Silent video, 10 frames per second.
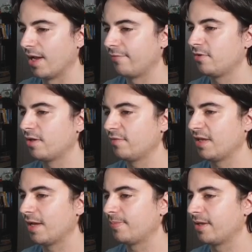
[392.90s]
you have the
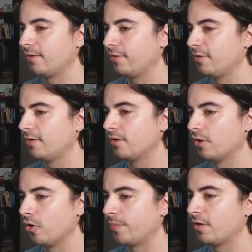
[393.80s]
app downloaded,
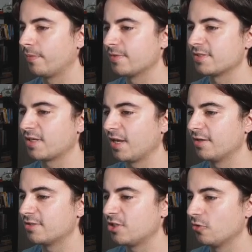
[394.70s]
open it up and scan
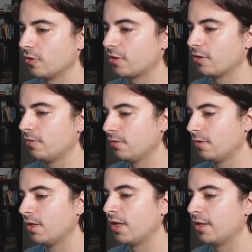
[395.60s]
this QR code,
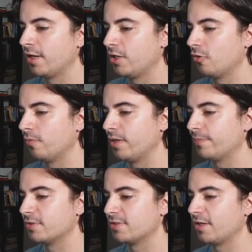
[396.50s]
and then you will be
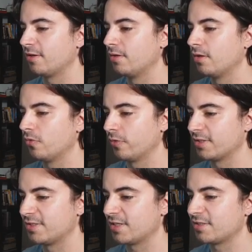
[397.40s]
presented with a
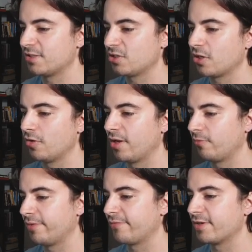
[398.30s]
6-digit code that
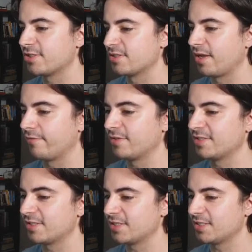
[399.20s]
refreshes every
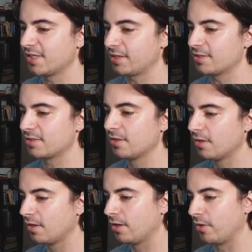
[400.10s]
60 seconds.
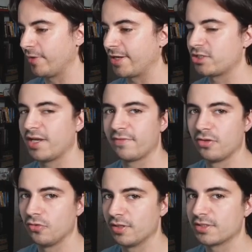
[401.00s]
Now we actually have to
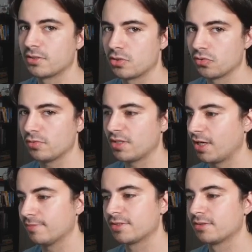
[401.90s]
do this 2
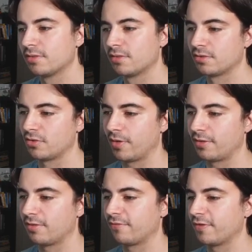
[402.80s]
times. So enter
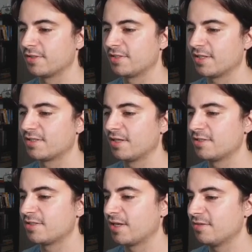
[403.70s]
the first 6 digits
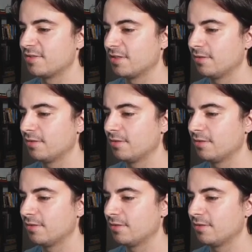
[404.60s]
that you see,